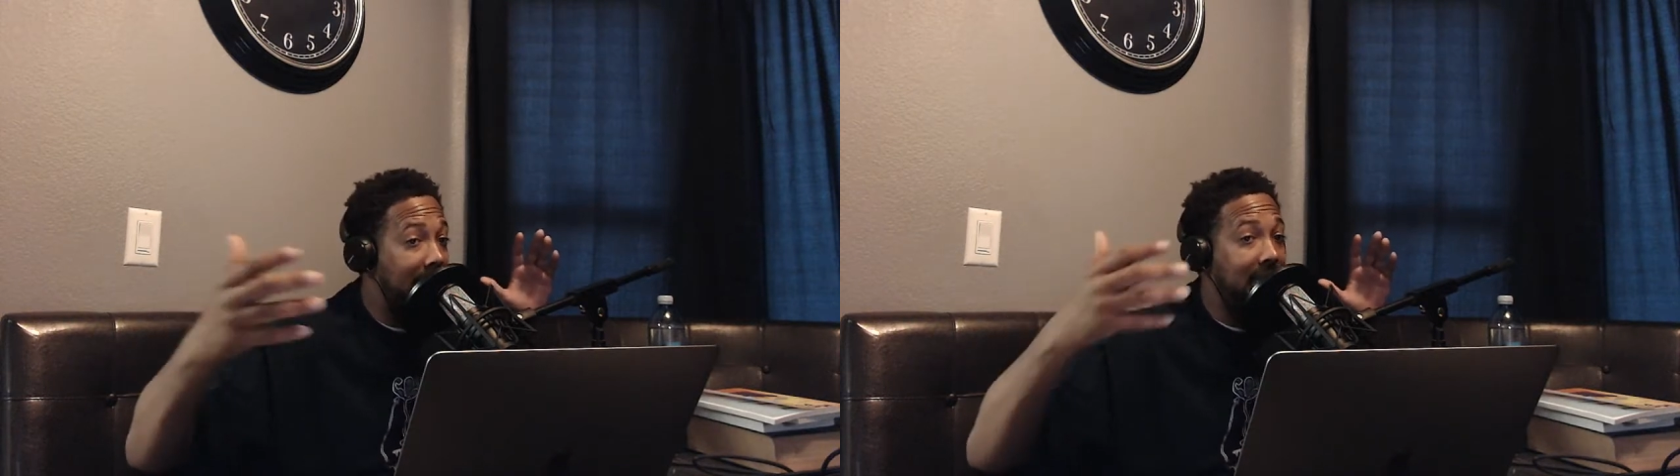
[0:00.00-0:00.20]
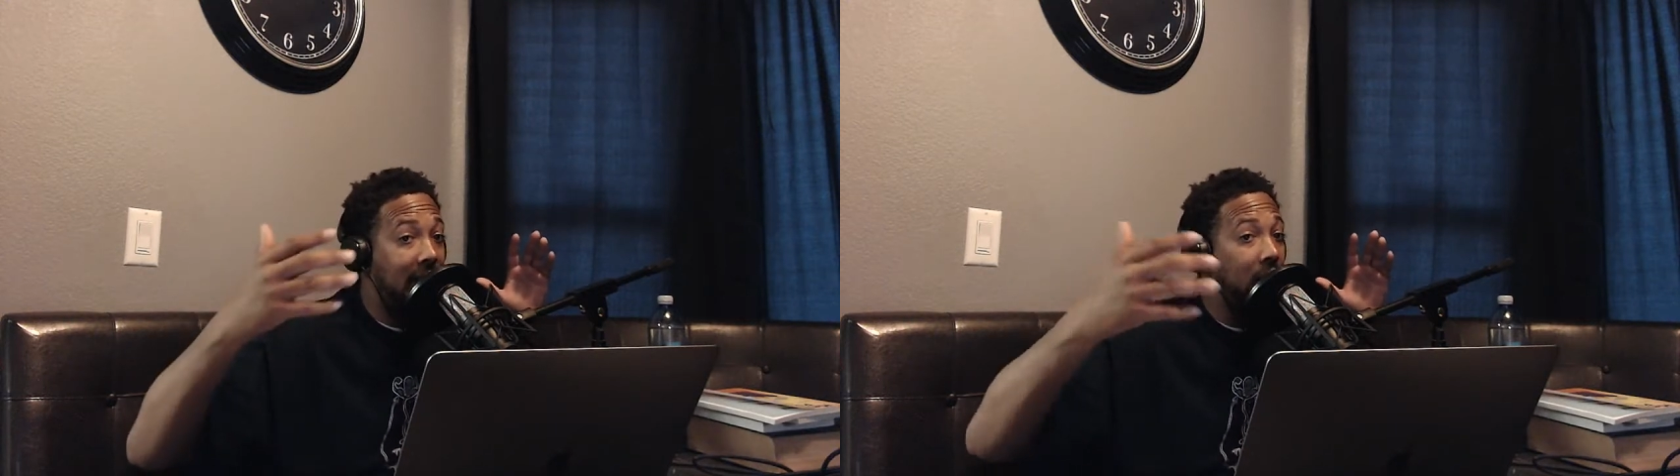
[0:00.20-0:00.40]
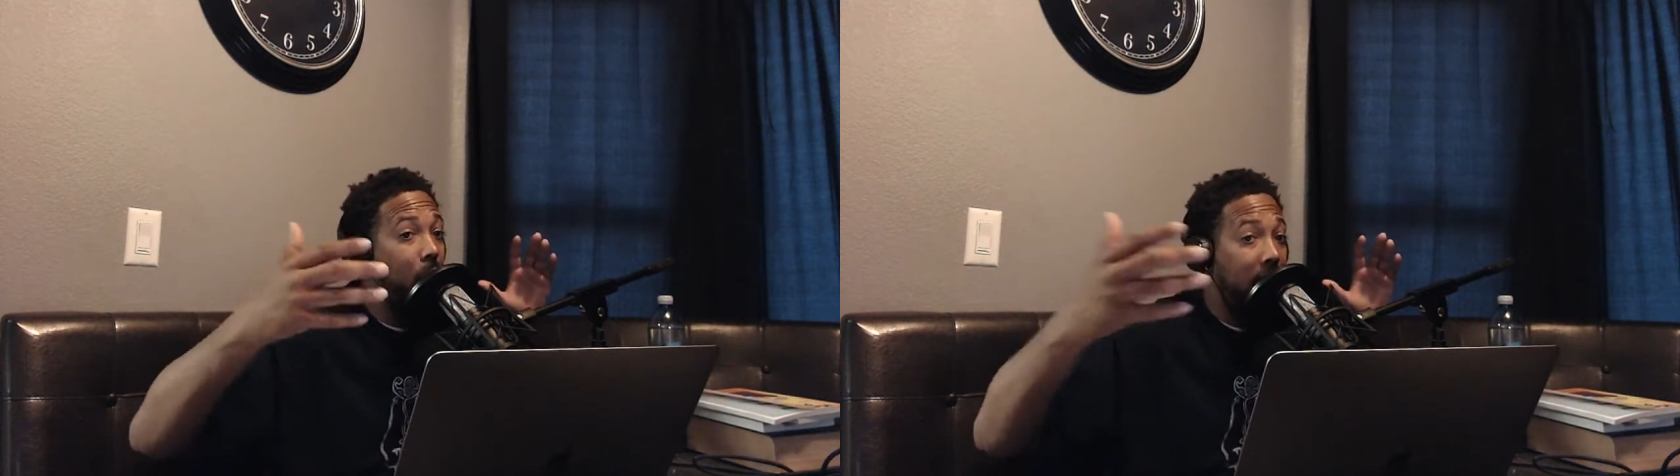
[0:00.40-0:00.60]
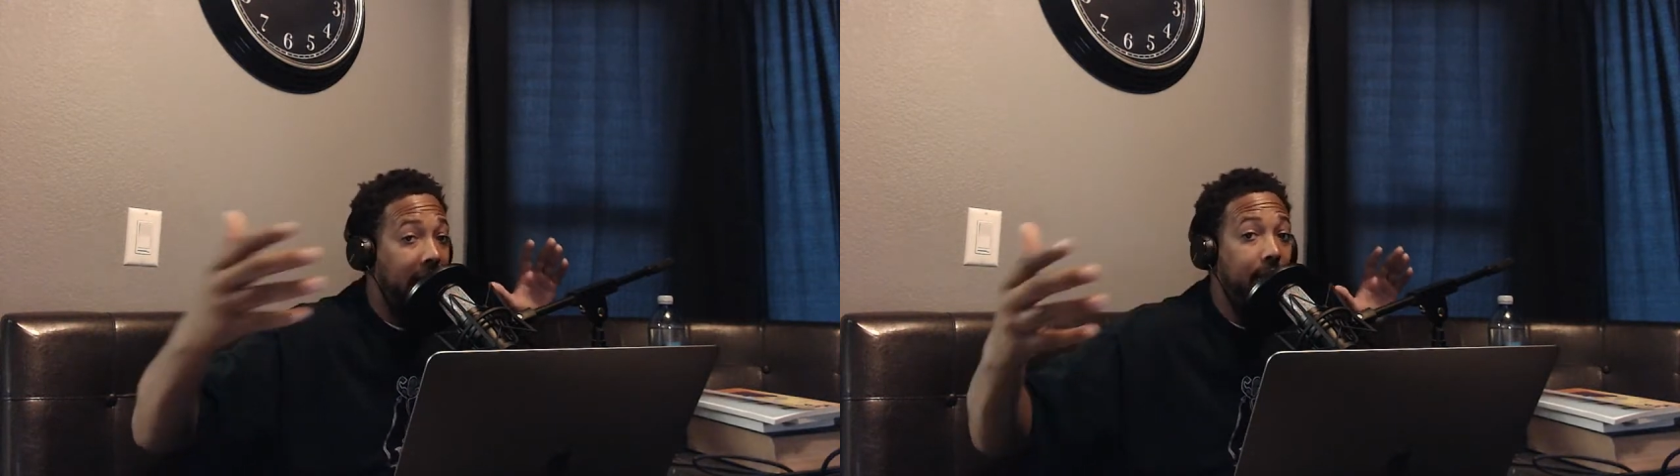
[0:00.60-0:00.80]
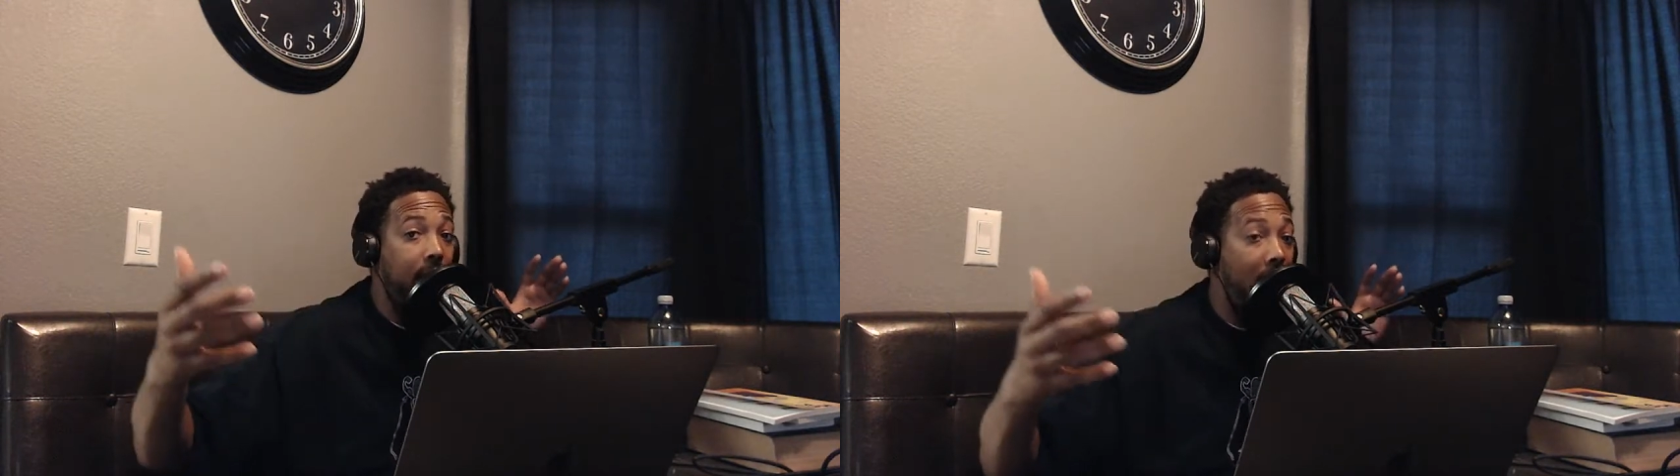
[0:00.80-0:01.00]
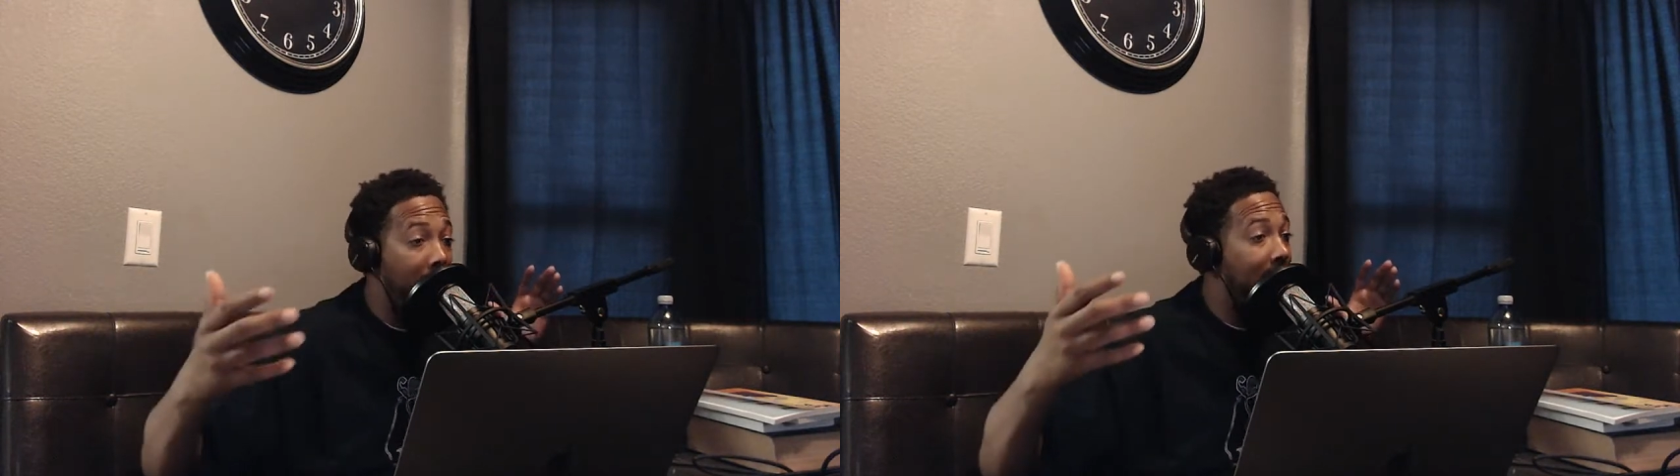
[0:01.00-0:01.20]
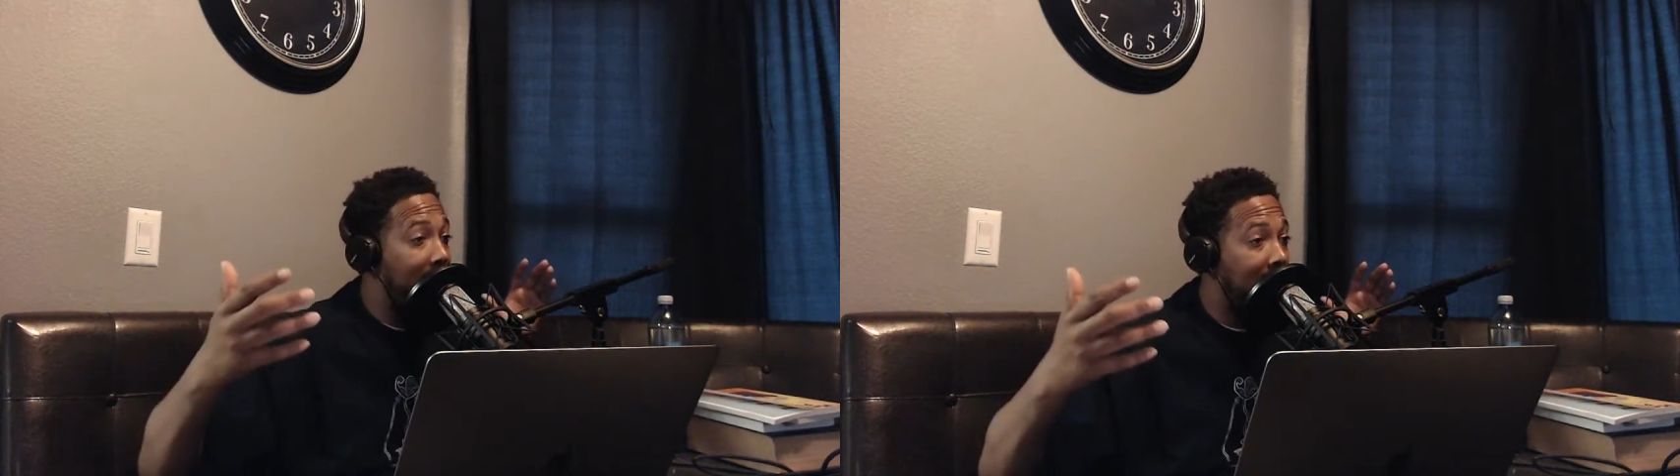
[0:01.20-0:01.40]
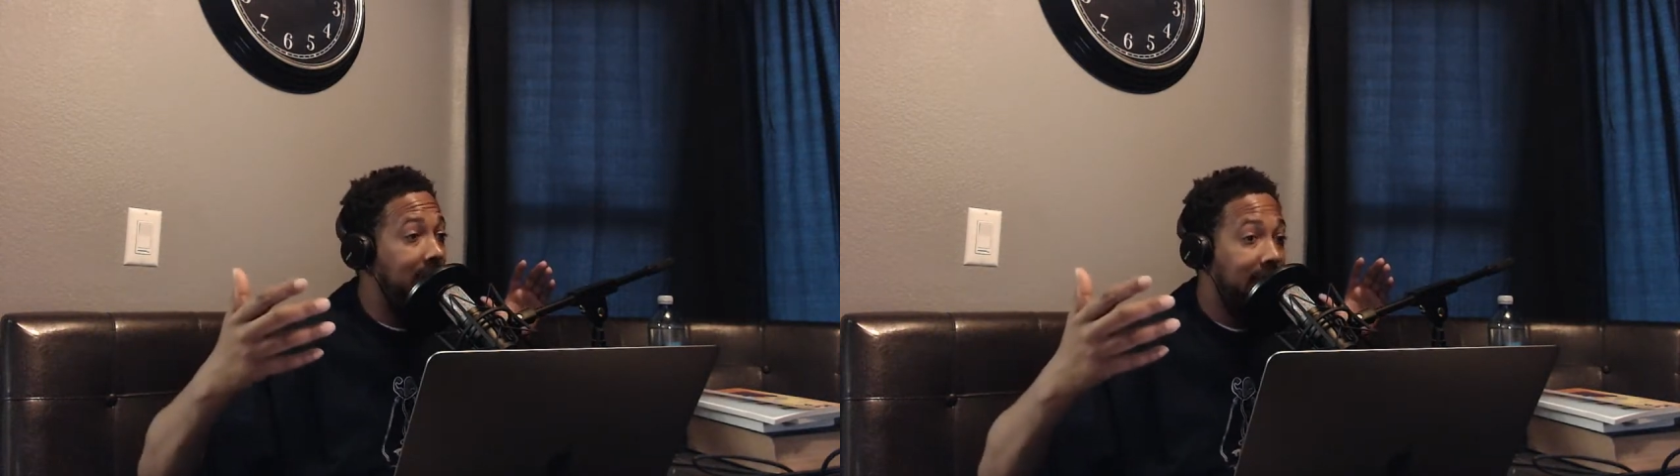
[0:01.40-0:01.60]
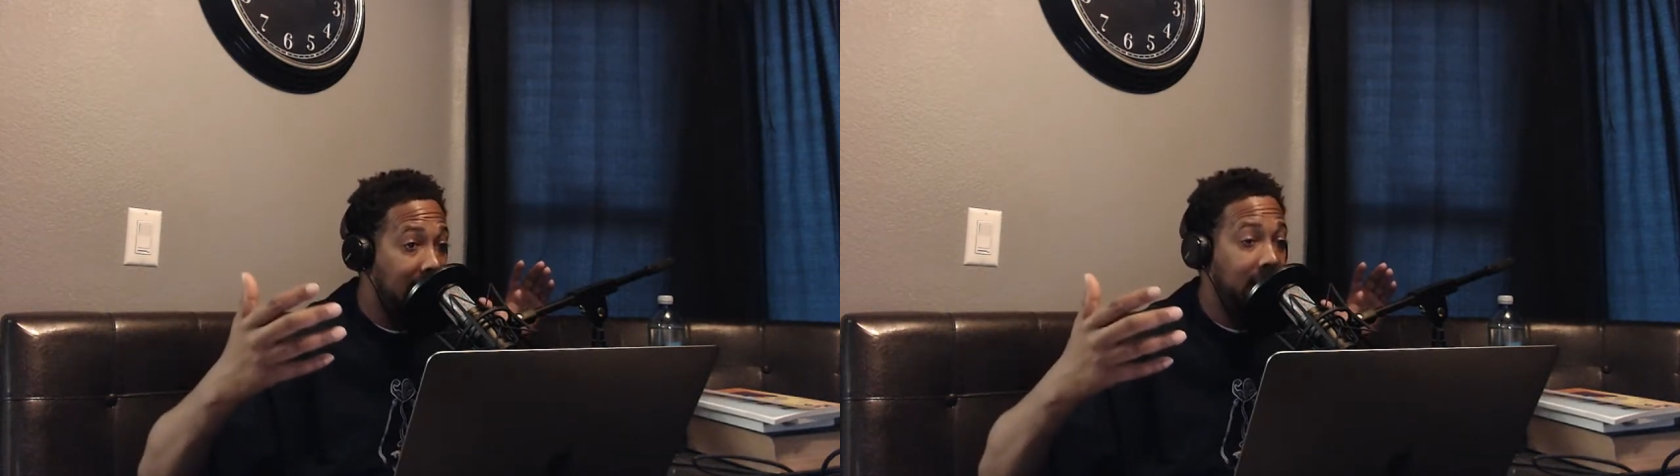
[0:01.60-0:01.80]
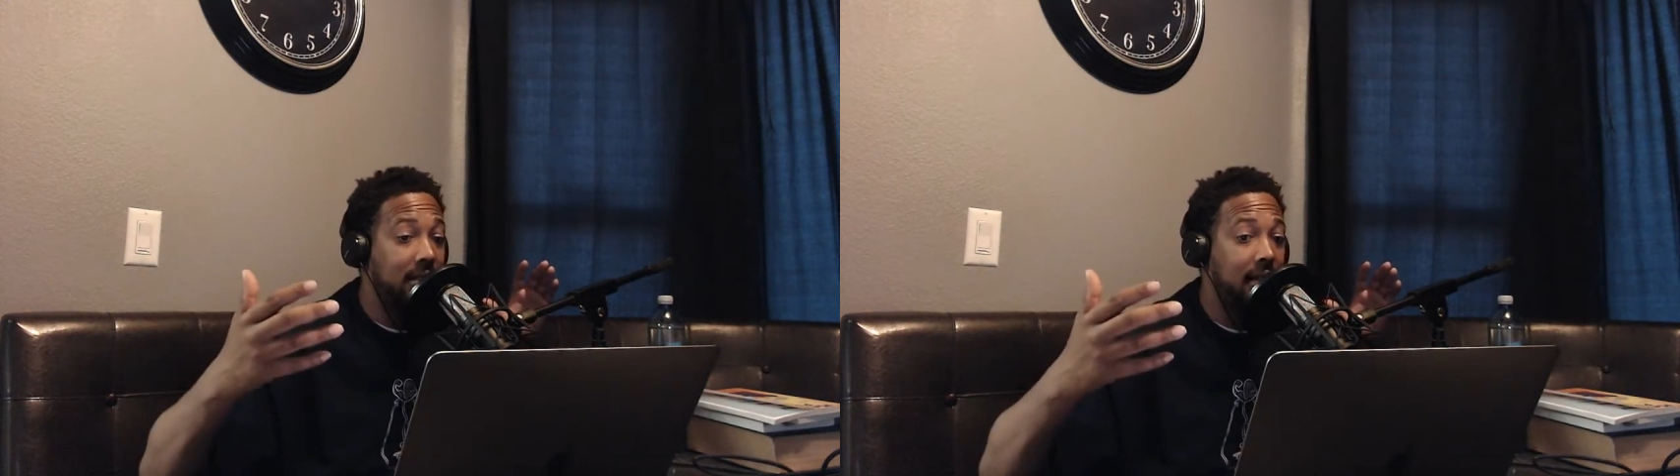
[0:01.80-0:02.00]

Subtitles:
because they only want to give her $500,000.